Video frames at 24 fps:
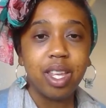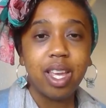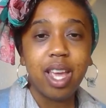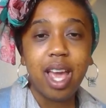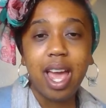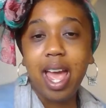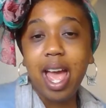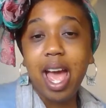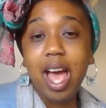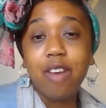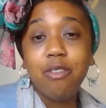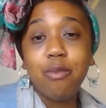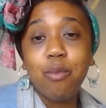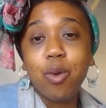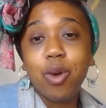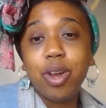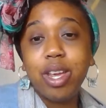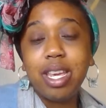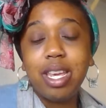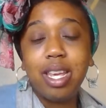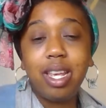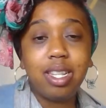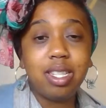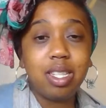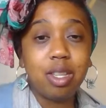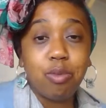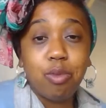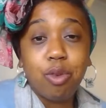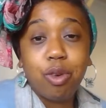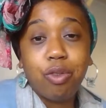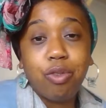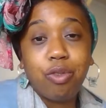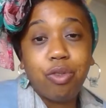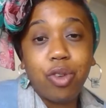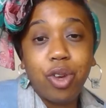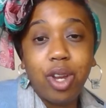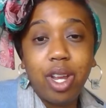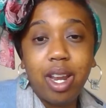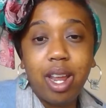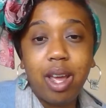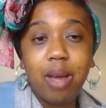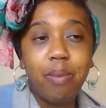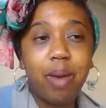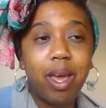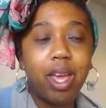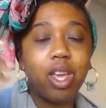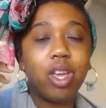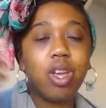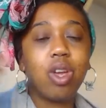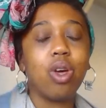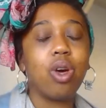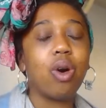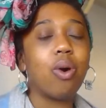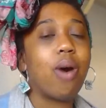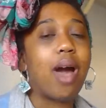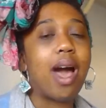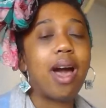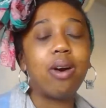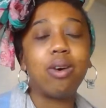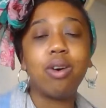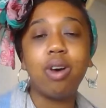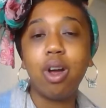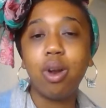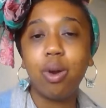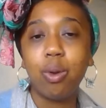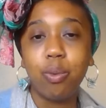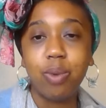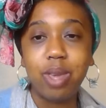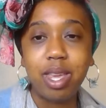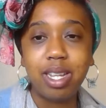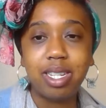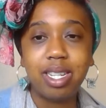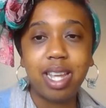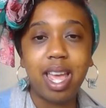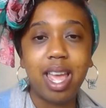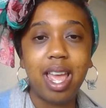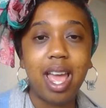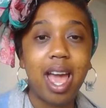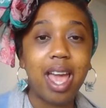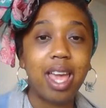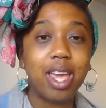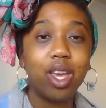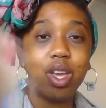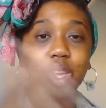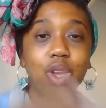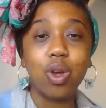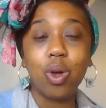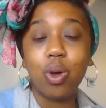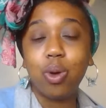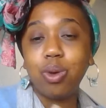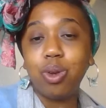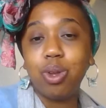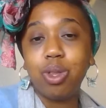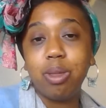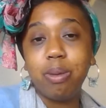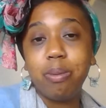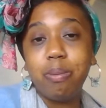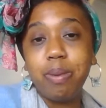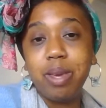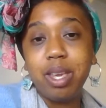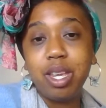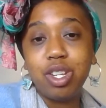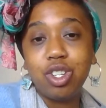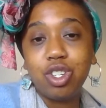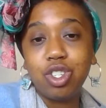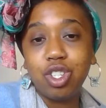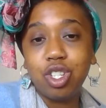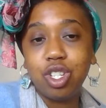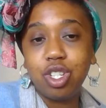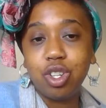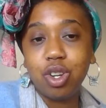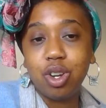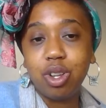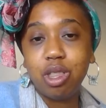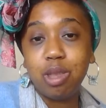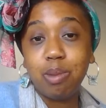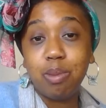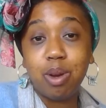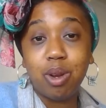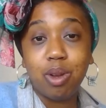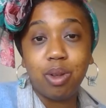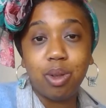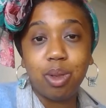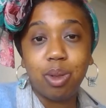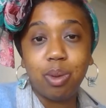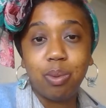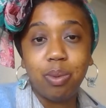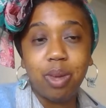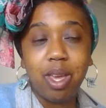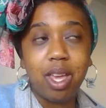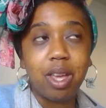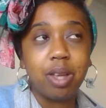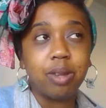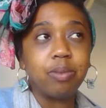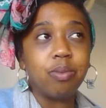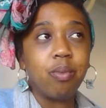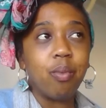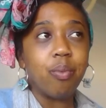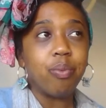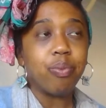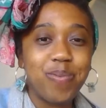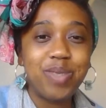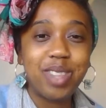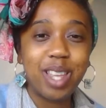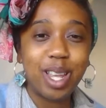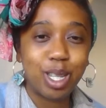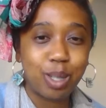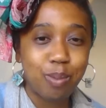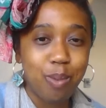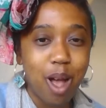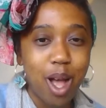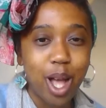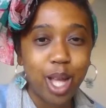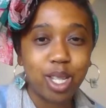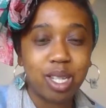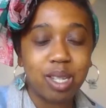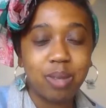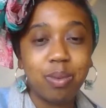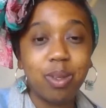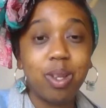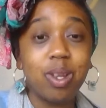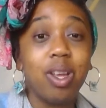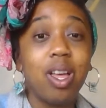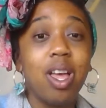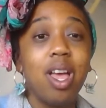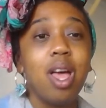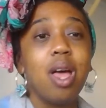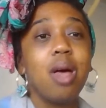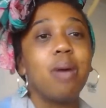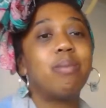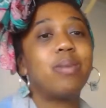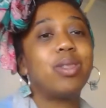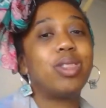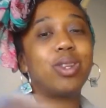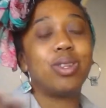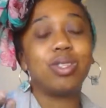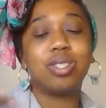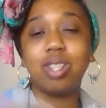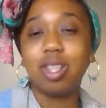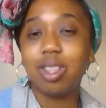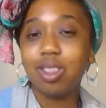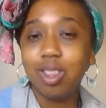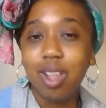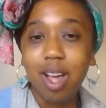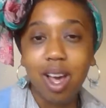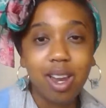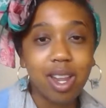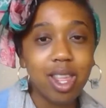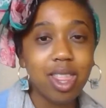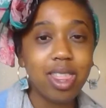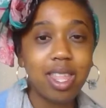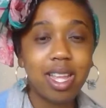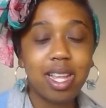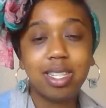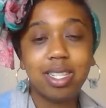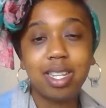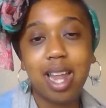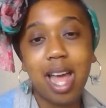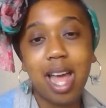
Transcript: have more ease and more freedom. I can go out on a weekday. I can go to the beach during the middle of the week. Is possible, but there's a lot of things that